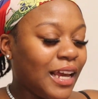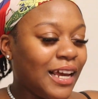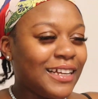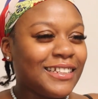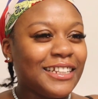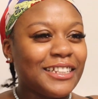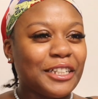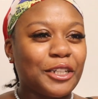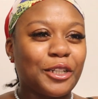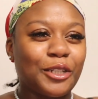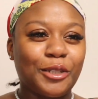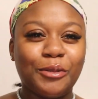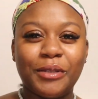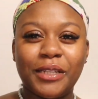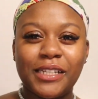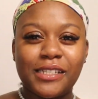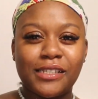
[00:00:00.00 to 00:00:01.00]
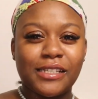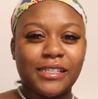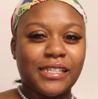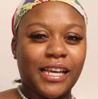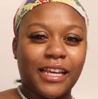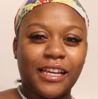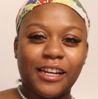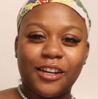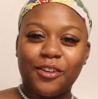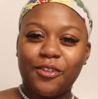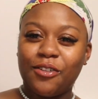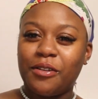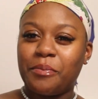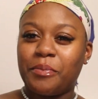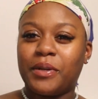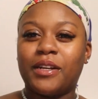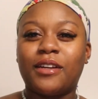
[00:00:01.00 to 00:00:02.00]
And then the glueless, the taking it
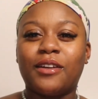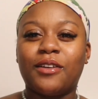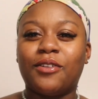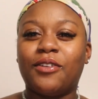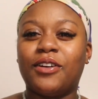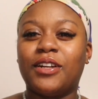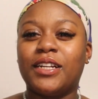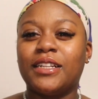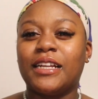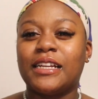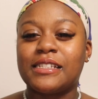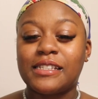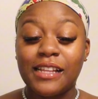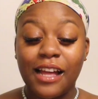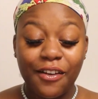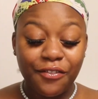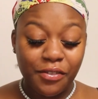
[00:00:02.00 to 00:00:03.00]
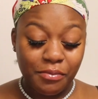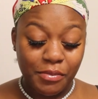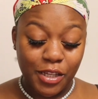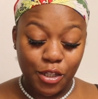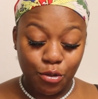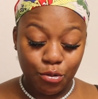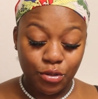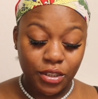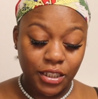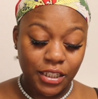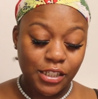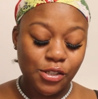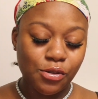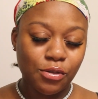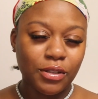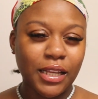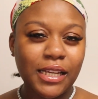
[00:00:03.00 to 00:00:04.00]
on, putting it on, that's not for me usually.
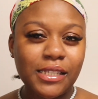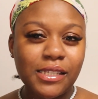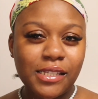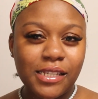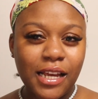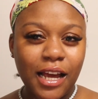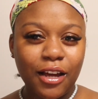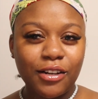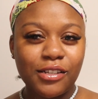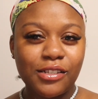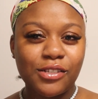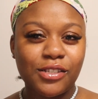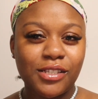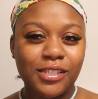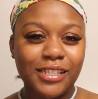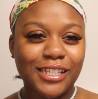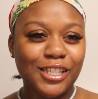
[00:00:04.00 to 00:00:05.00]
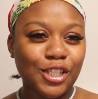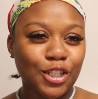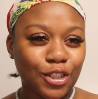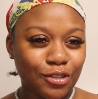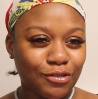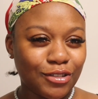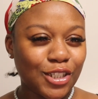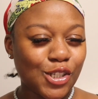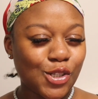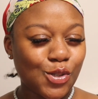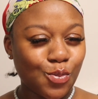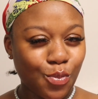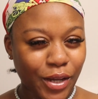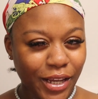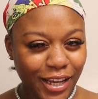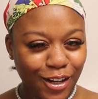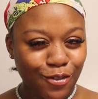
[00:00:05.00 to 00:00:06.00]
So let's see how this
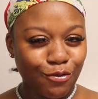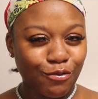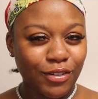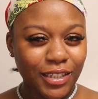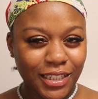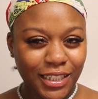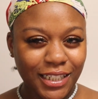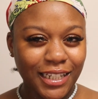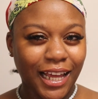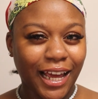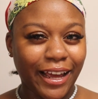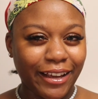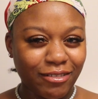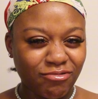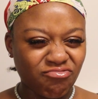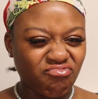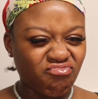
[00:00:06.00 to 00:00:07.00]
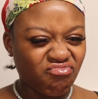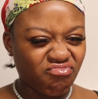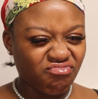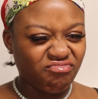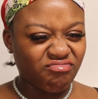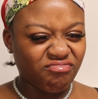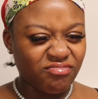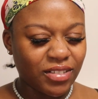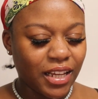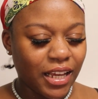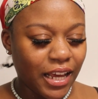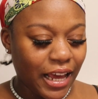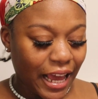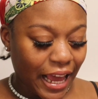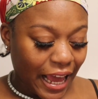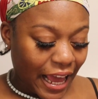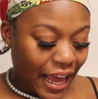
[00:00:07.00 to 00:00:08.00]
wig really like,
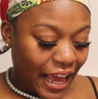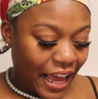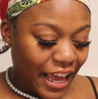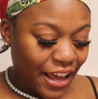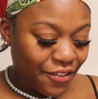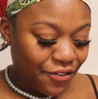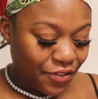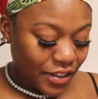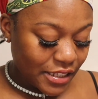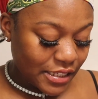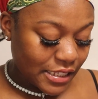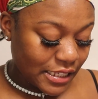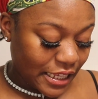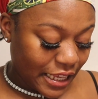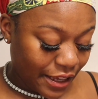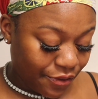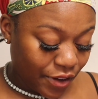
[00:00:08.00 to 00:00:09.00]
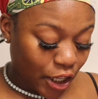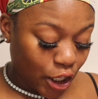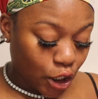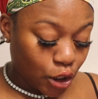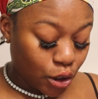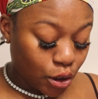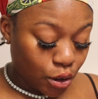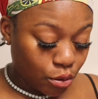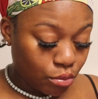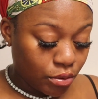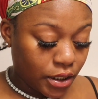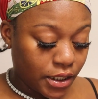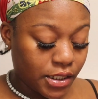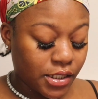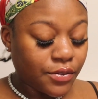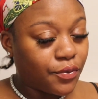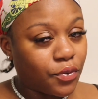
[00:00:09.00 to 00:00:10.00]
if it's giving
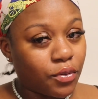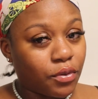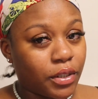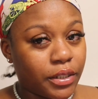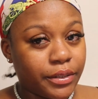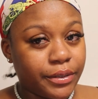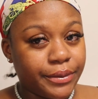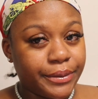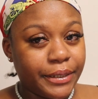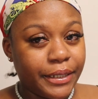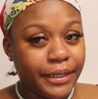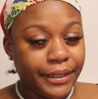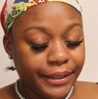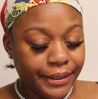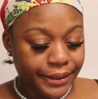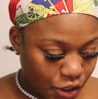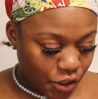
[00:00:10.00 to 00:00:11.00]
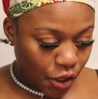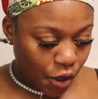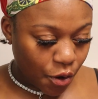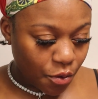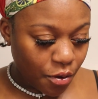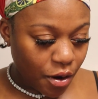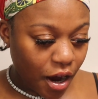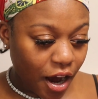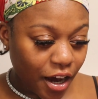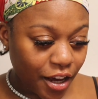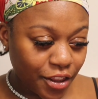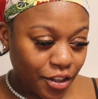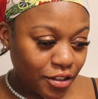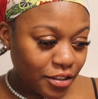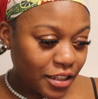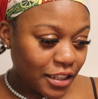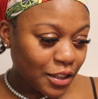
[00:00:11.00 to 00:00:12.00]
glueless for real. So
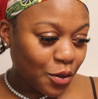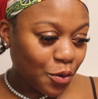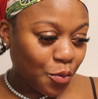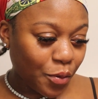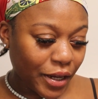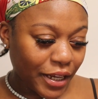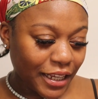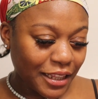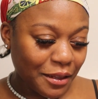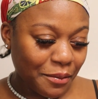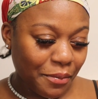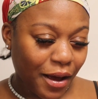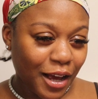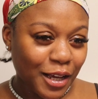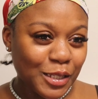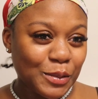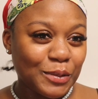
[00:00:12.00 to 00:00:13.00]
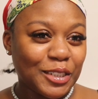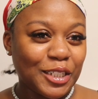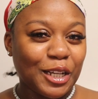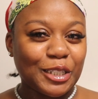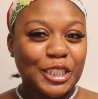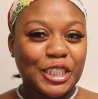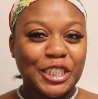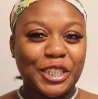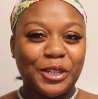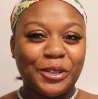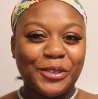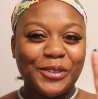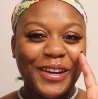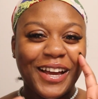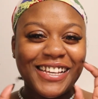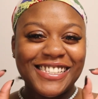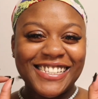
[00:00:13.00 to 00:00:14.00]
other than the wig in the box, which I'll show you
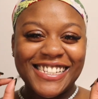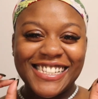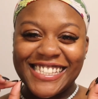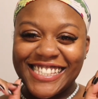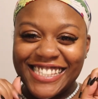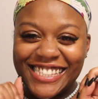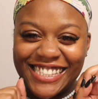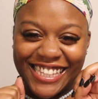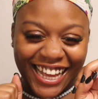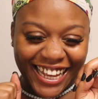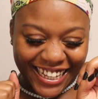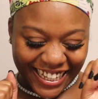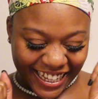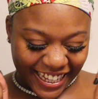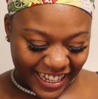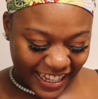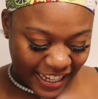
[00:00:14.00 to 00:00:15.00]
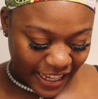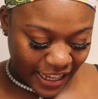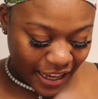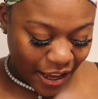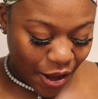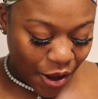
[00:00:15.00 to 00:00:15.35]
guys in a second,